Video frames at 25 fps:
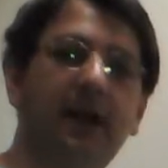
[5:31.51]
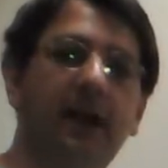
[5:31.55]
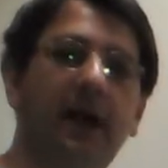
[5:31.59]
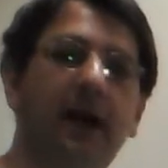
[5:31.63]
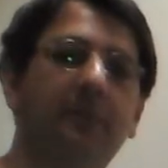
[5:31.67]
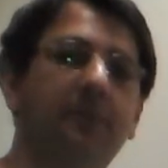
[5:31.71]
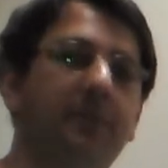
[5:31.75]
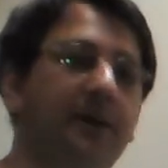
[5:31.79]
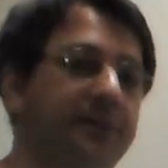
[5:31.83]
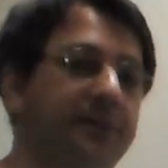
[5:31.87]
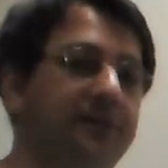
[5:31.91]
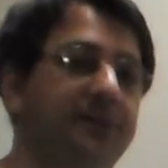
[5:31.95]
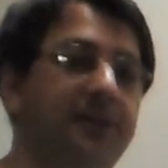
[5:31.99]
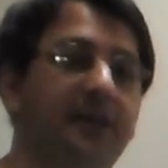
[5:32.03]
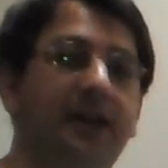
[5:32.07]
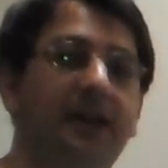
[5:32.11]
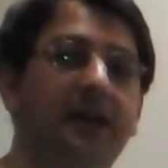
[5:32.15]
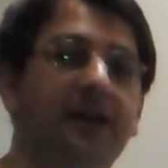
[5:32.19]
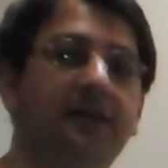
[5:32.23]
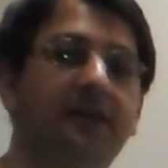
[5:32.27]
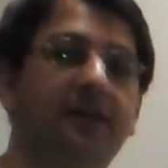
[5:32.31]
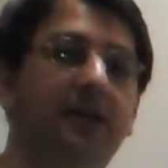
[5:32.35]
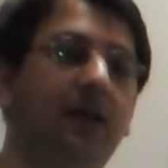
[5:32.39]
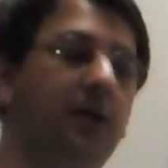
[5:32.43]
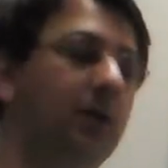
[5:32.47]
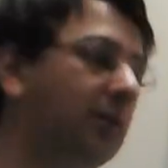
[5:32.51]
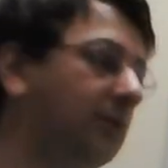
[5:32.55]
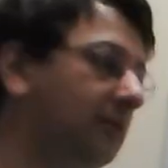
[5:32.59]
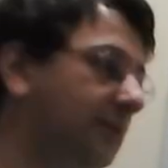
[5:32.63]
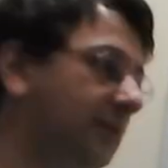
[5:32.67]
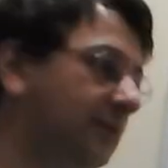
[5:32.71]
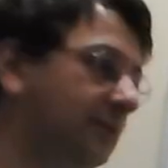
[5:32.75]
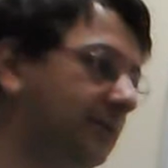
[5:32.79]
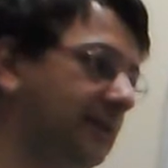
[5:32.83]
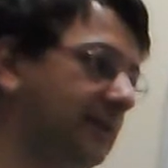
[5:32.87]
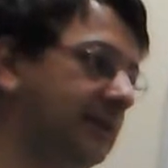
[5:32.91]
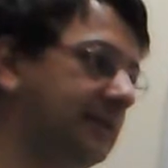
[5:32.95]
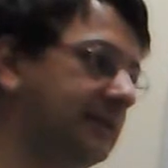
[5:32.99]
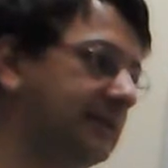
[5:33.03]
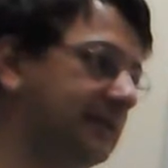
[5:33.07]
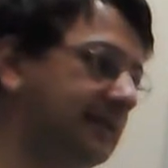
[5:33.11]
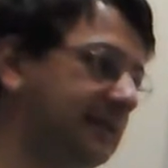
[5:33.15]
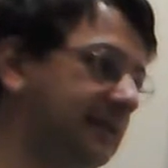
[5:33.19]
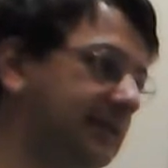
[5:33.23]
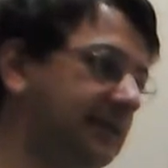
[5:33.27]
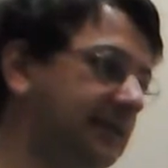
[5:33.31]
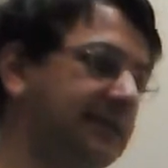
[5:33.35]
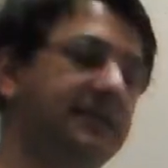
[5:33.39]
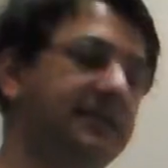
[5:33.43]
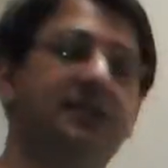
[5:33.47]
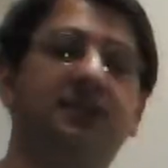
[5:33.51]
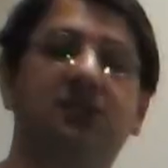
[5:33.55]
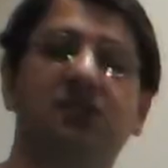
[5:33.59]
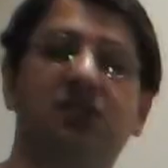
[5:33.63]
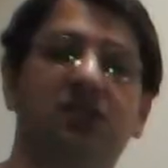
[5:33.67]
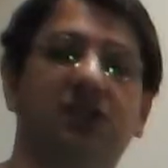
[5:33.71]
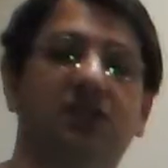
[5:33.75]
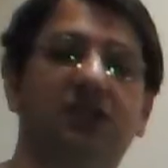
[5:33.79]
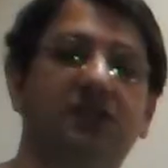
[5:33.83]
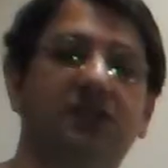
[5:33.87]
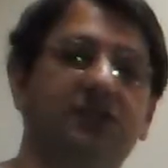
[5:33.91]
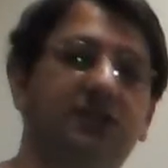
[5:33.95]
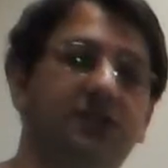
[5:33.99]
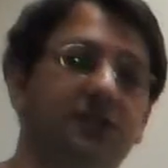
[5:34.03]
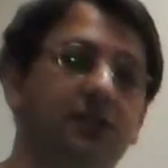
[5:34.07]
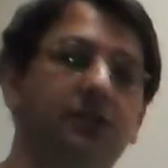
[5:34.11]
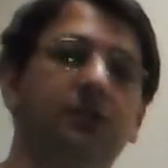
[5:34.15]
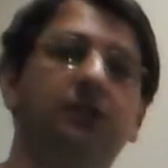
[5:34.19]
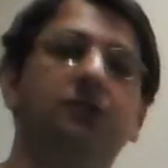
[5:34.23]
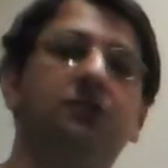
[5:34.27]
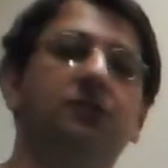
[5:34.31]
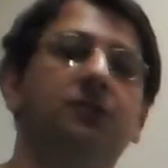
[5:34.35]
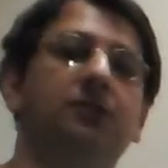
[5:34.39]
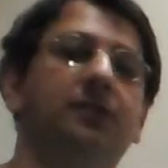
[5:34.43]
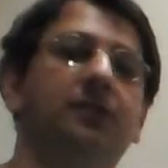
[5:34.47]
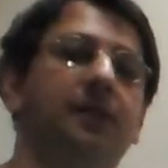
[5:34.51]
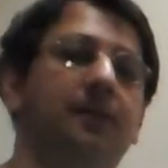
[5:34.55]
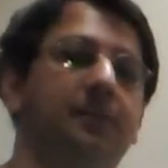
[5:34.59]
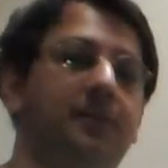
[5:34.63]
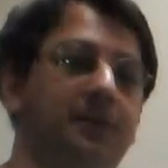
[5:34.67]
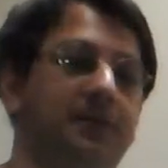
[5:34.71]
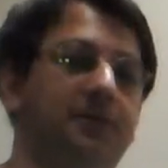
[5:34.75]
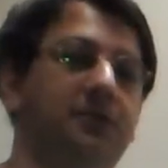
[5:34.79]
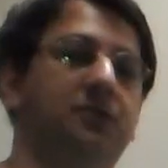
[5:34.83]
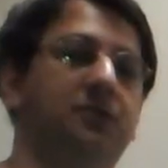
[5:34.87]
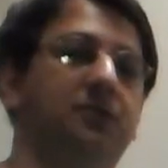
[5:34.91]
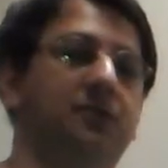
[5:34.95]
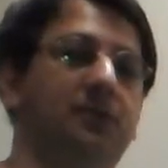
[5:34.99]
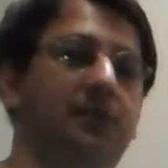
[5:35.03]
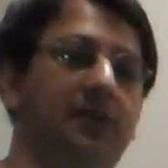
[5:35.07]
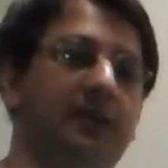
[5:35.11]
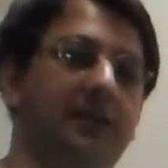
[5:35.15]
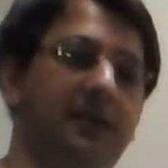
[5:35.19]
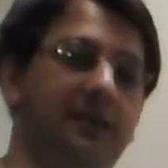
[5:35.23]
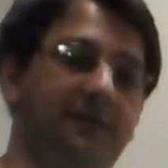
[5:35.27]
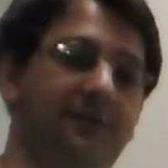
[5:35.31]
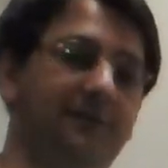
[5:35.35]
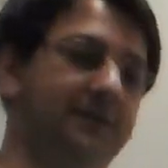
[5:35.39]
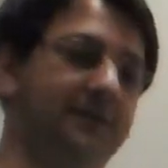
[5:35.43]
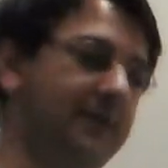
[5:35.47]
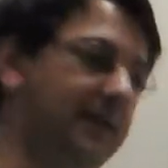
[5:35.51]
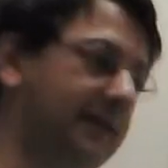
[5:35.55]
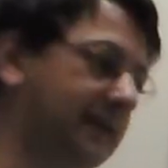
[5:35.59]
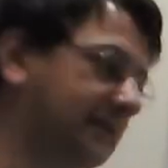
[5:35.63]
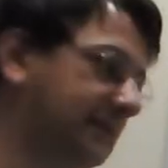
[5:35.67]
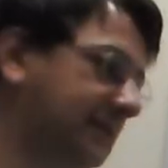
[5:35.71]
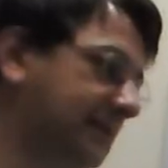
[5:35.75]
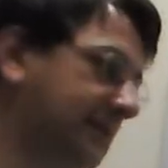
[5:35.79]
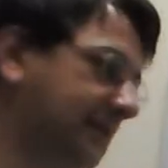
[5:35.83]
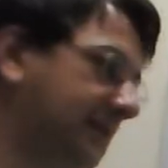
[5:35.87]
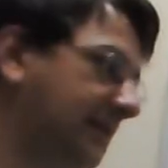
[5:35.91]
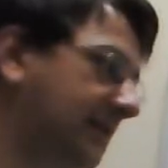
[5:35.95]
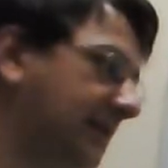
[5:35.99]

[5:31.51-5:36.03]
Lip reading: but then all the rest is just due to the Bernoulli effect.